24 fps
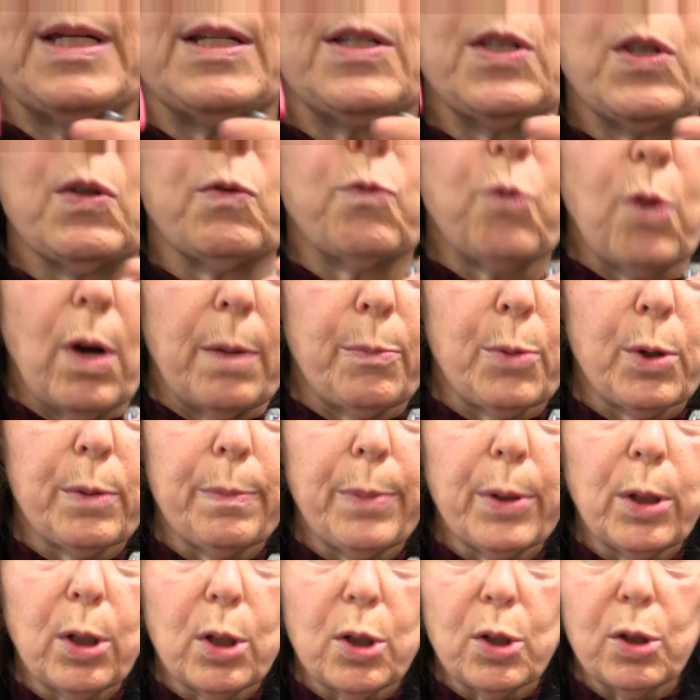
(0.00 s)
piece of rubber
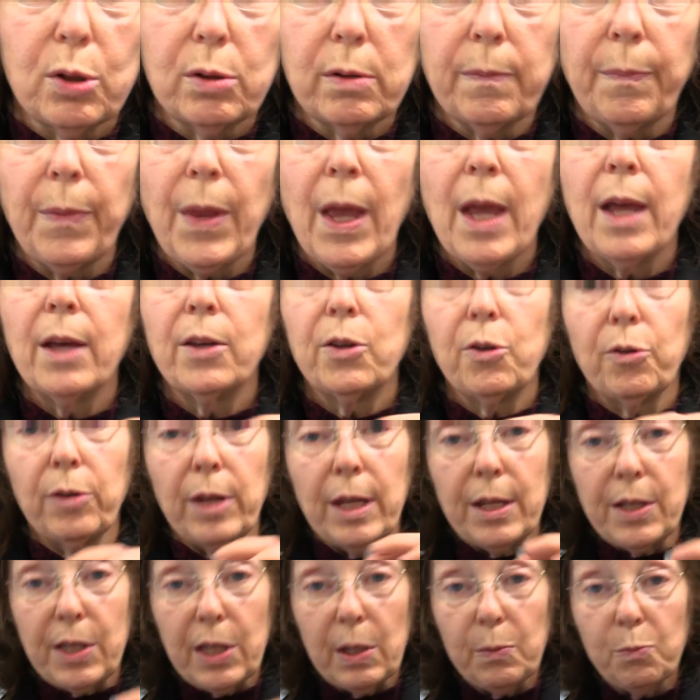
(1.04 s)
balloon. You
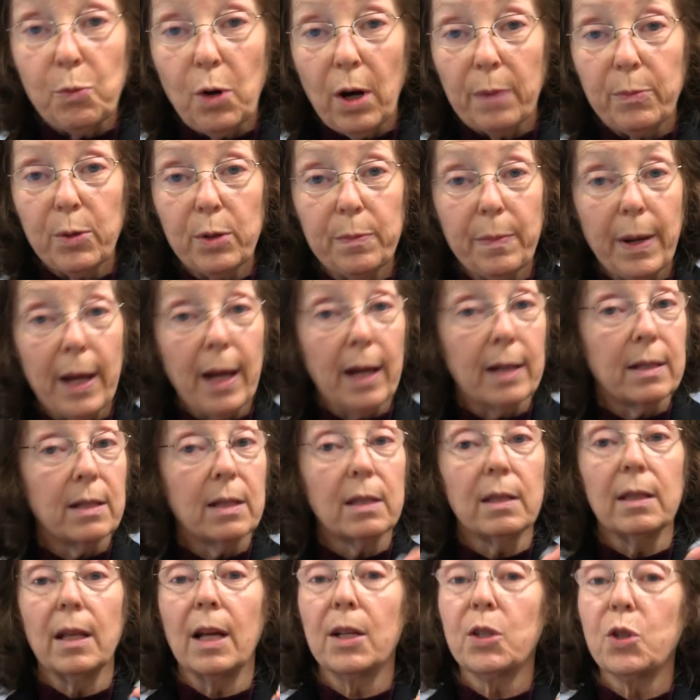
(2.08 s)
need some rubber
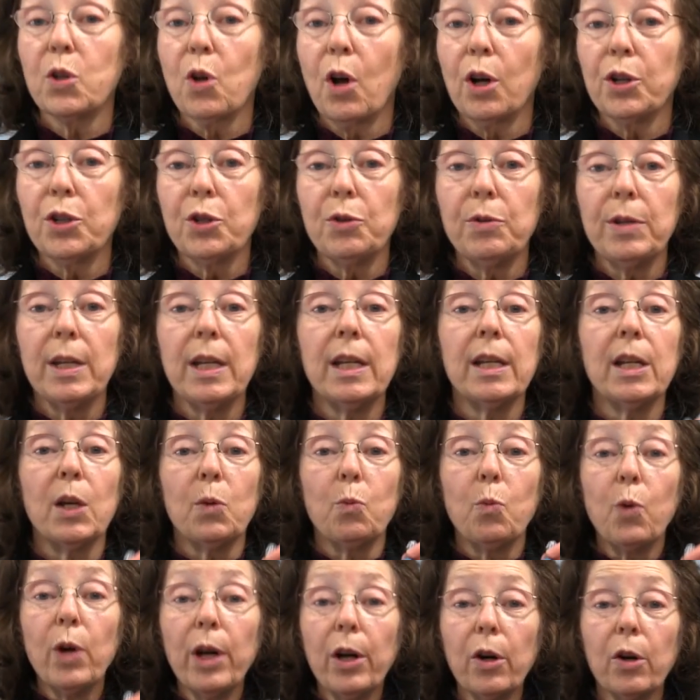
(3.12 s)
bands, and that's all you need.
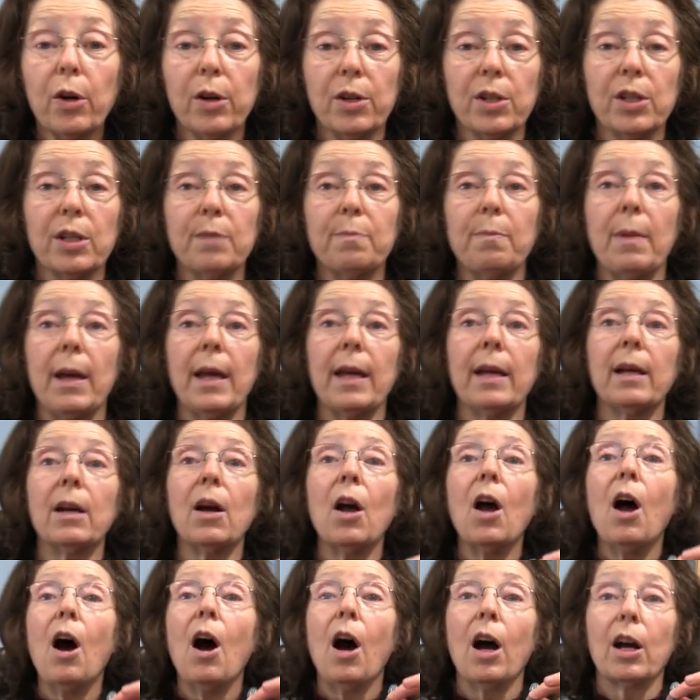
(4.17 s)
And we're going to make
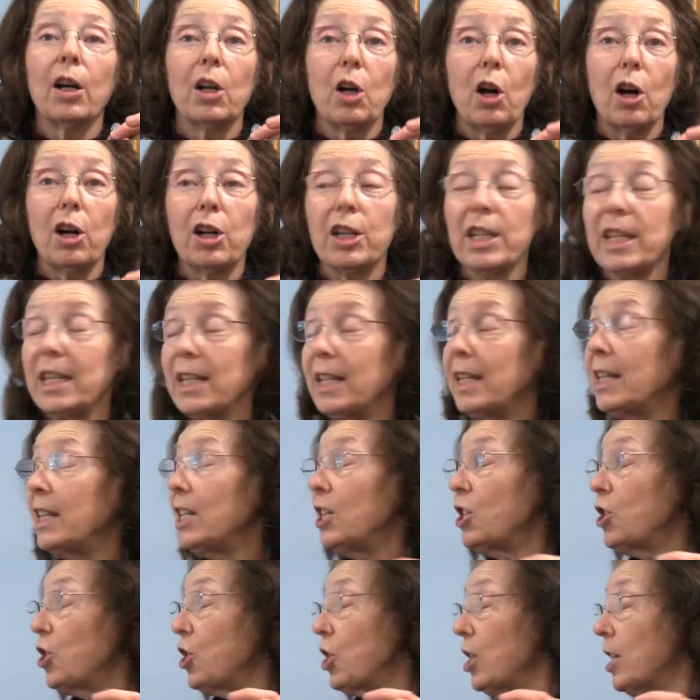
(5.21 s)
our
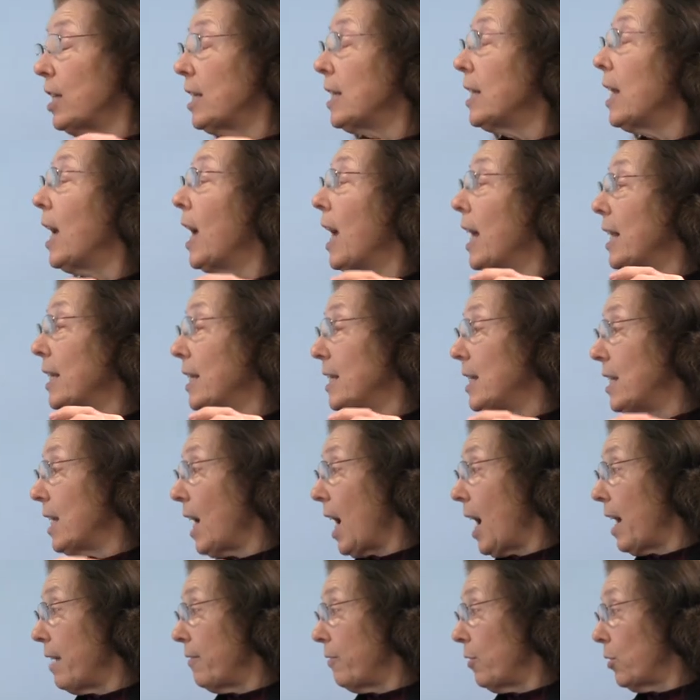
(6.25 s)
Cartesian
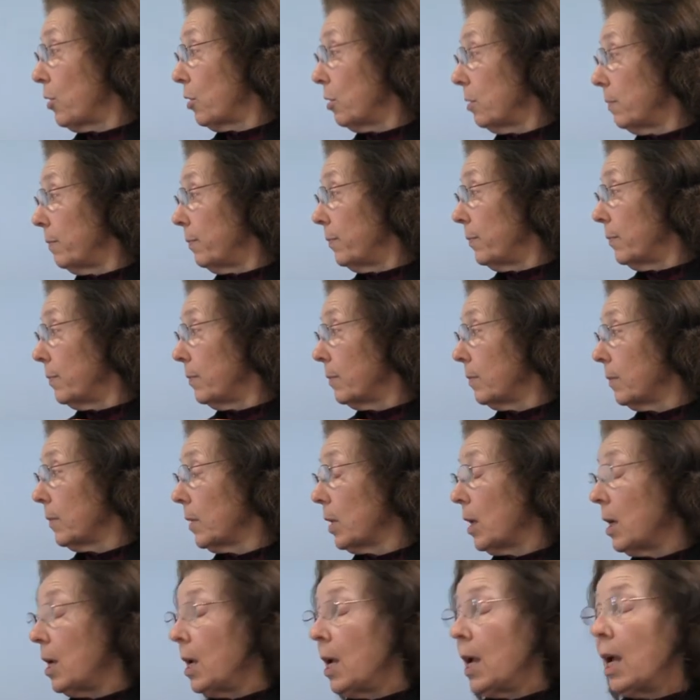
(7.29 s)
diver.
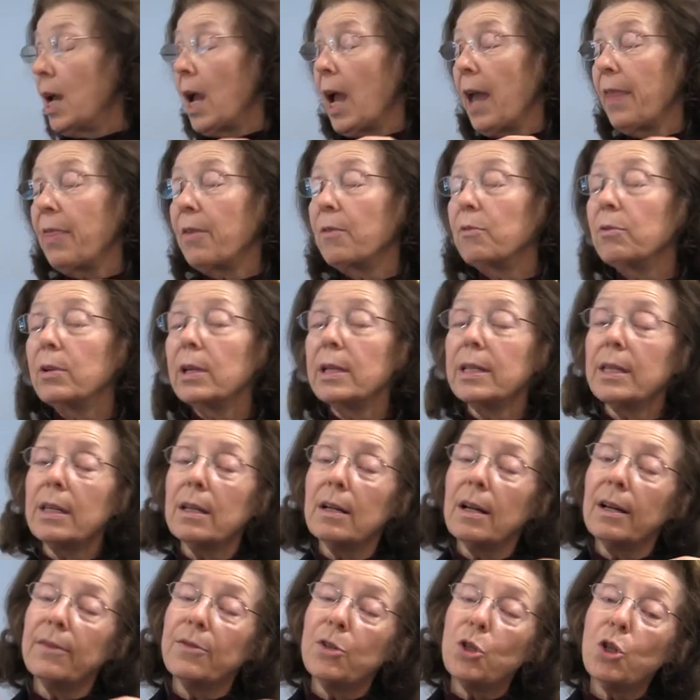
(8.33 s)
And the
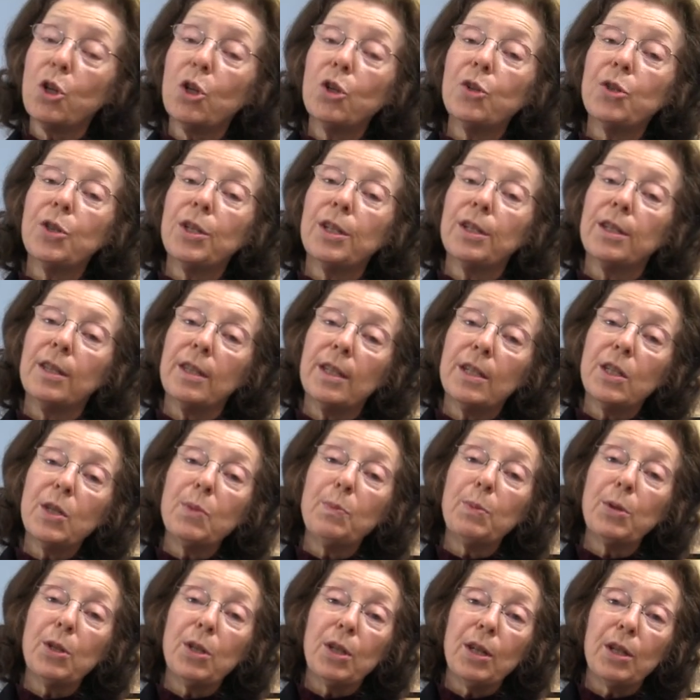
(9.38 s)
reason I've chosen
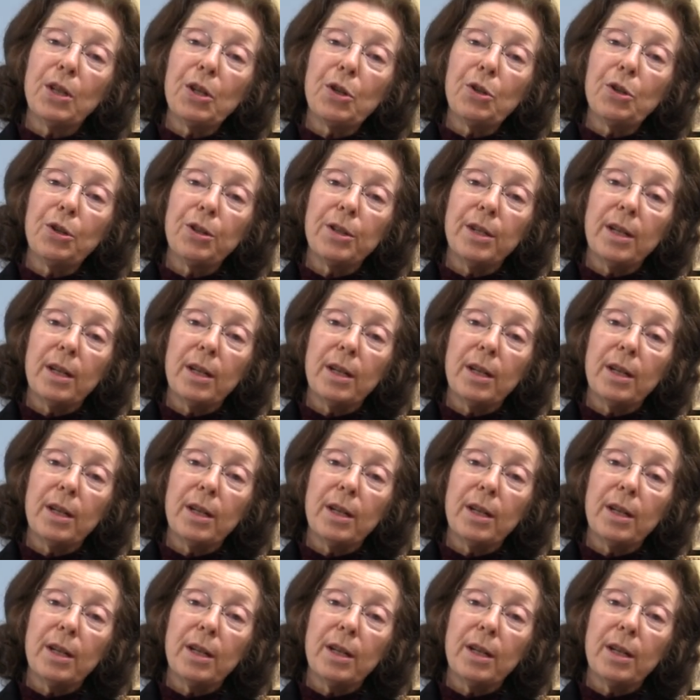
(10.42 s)
this particular